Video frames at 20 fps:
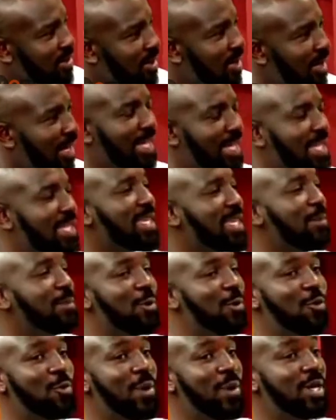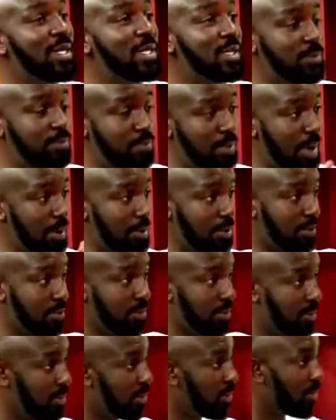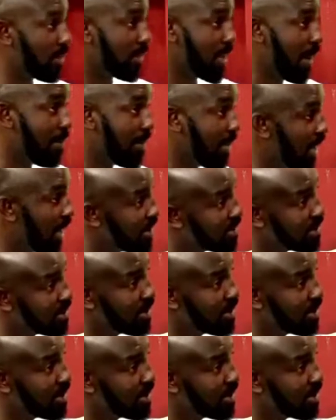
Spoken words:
Anytime the woman is, I'm guessing,